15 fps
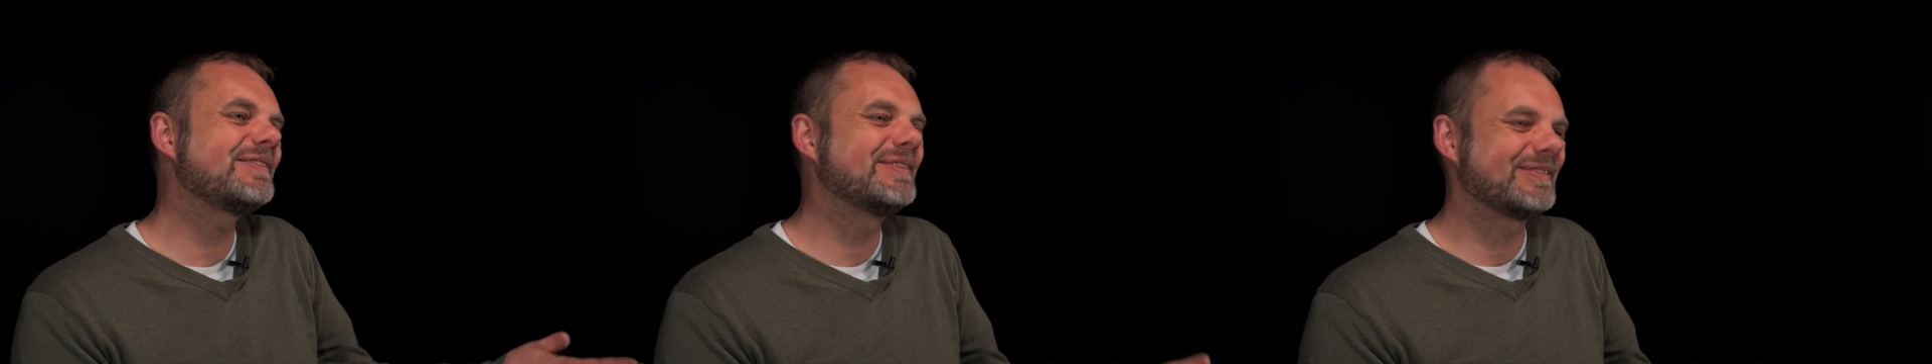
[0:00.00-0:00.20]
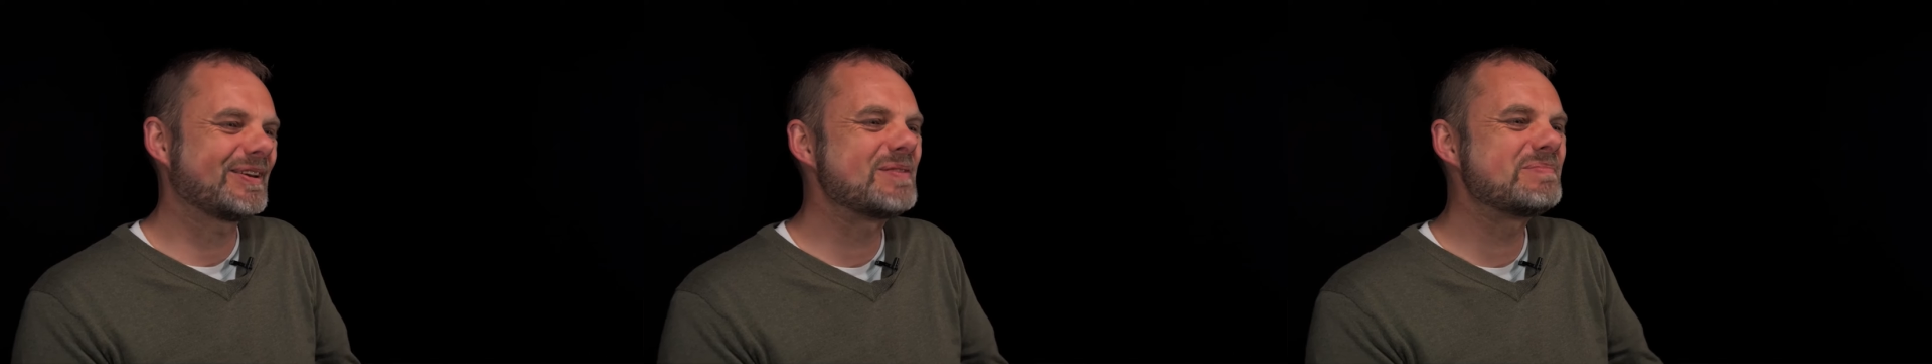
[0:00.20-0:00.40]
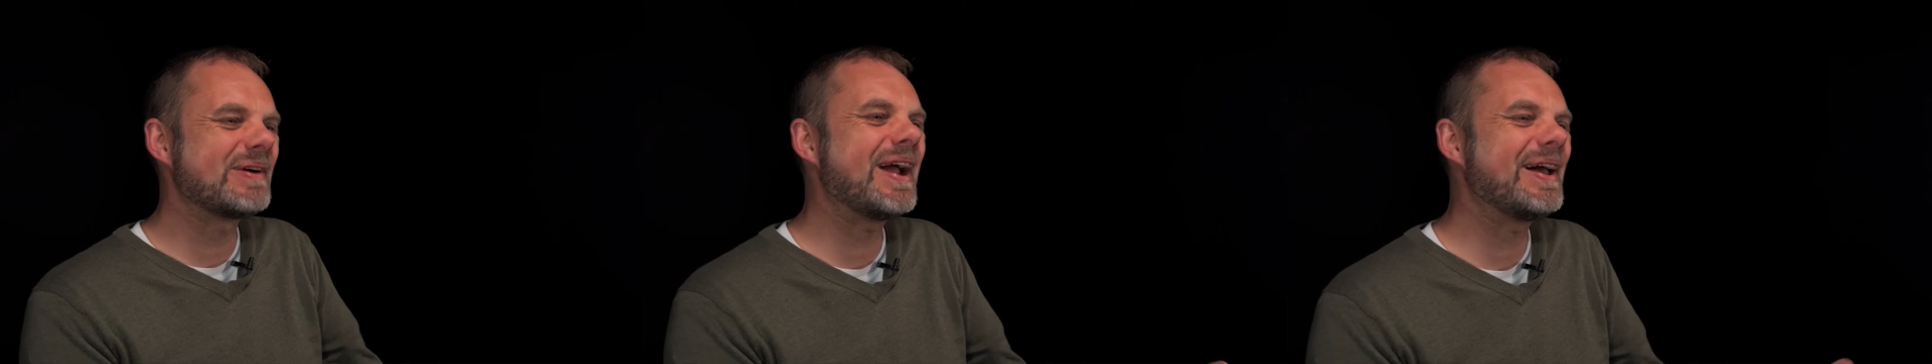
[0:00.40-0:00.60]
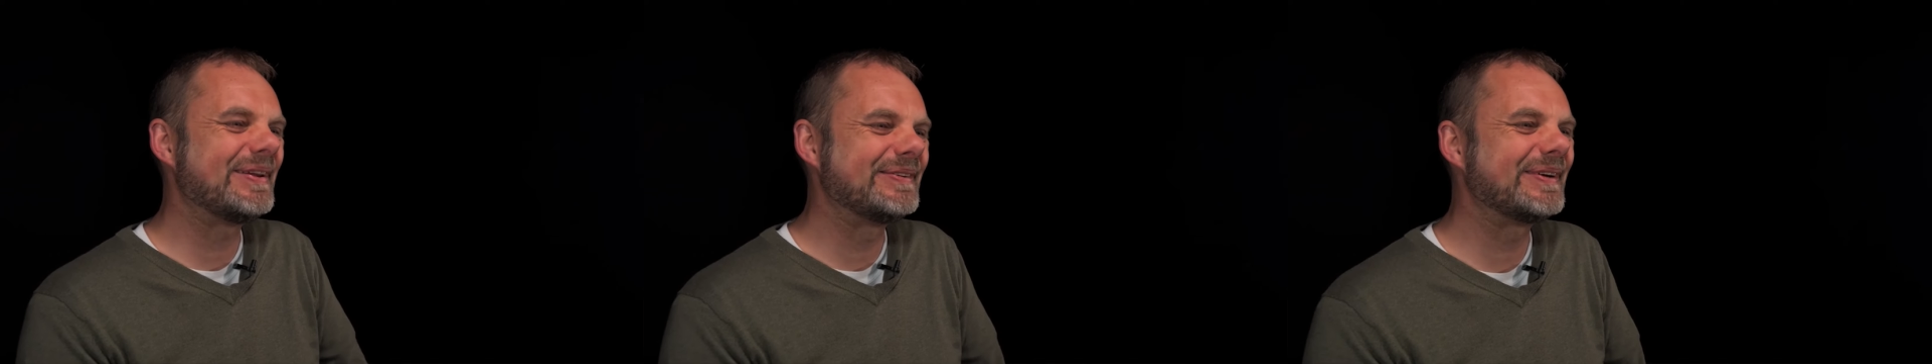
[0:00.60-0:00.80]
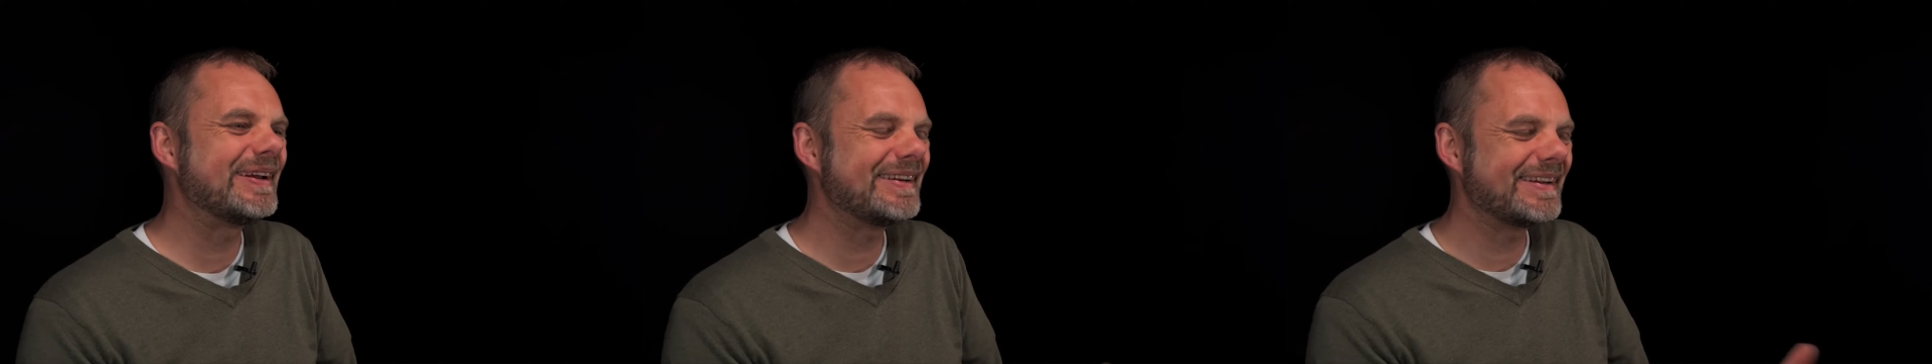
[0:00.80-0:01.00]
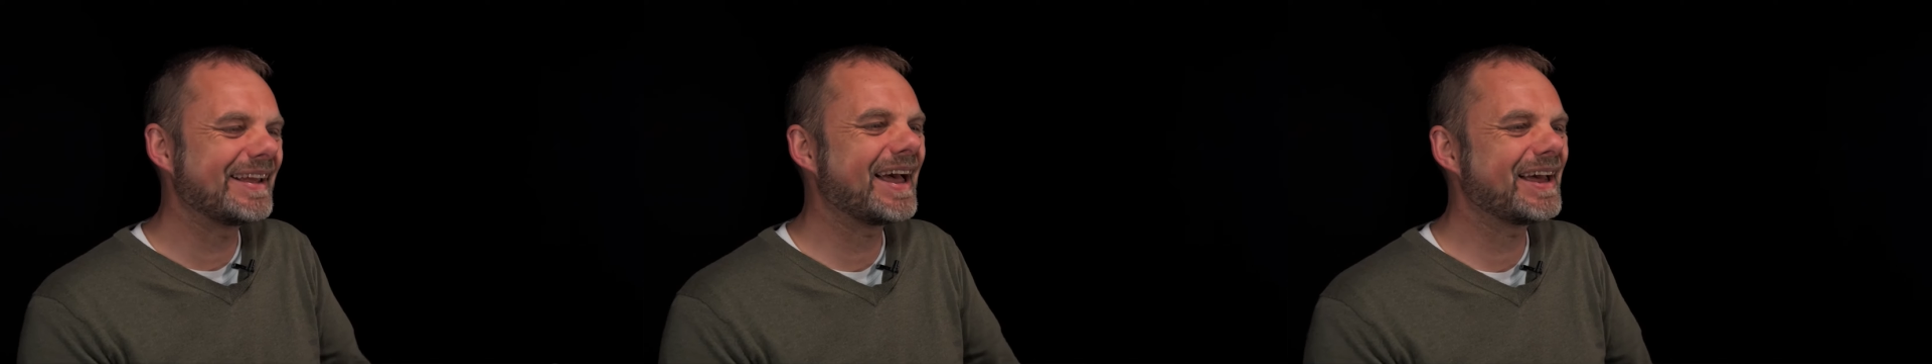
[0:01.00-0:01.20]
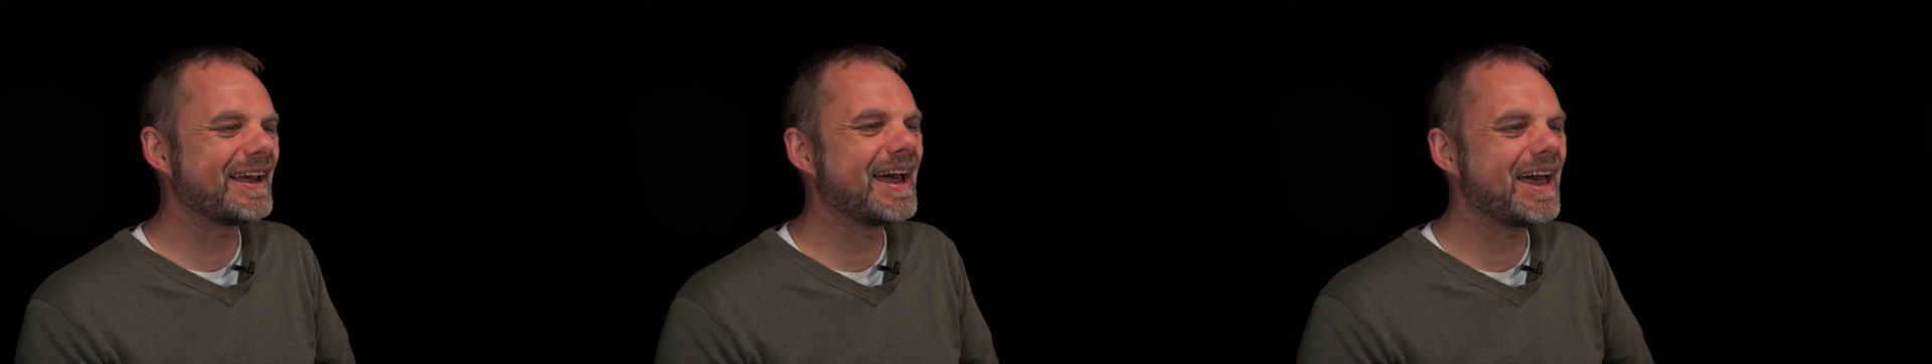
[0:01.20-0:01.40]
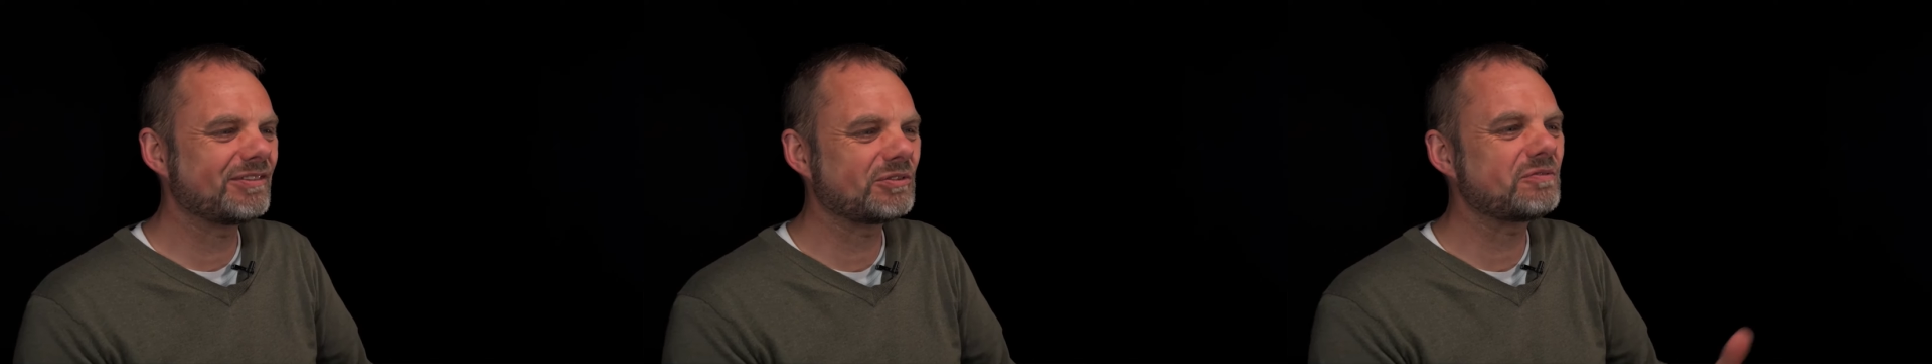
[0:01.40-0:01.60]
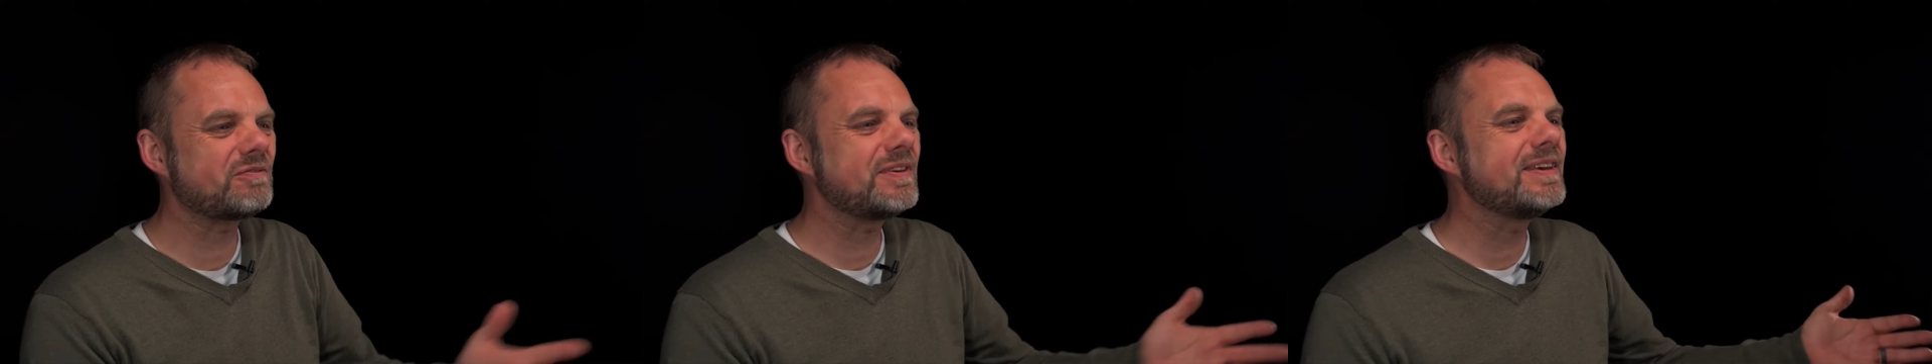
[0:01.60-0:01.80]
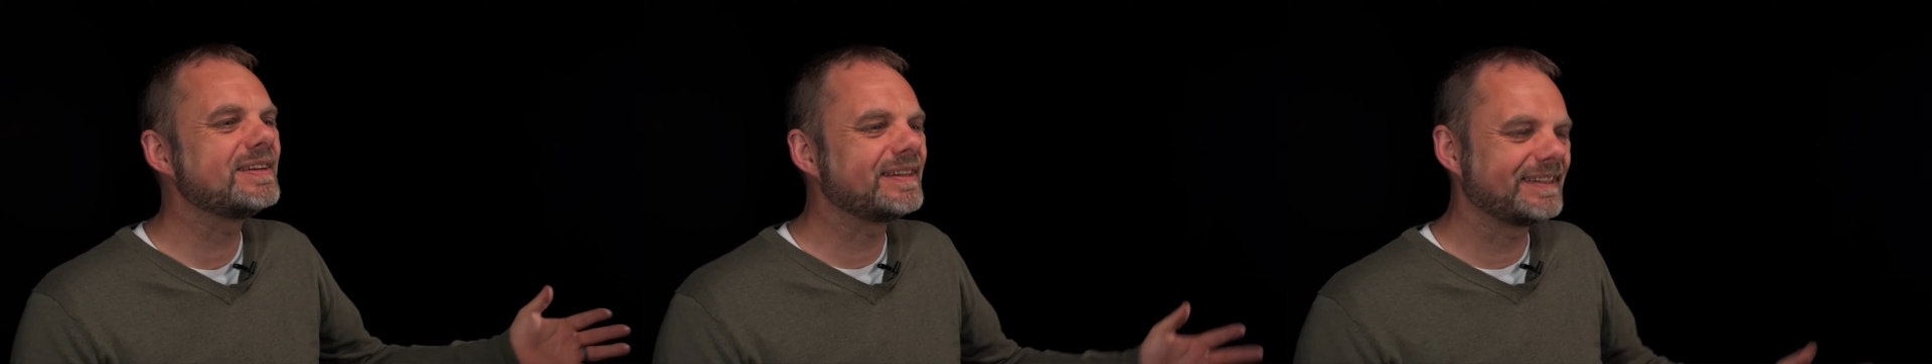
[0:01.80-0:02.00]
it's our brand, right? It has a
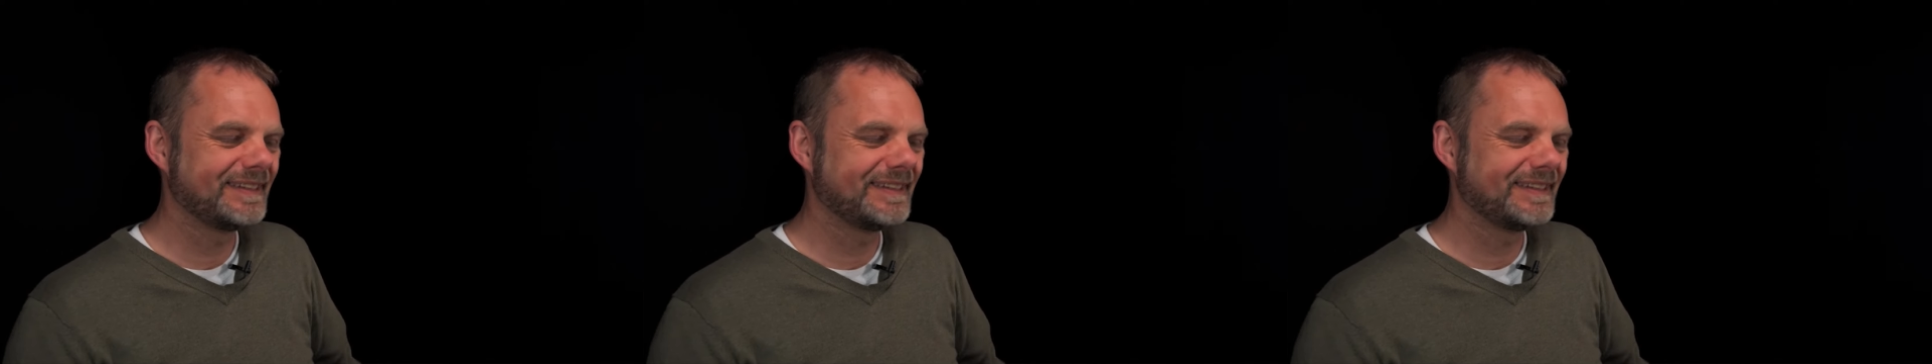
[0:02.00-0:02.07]
feel.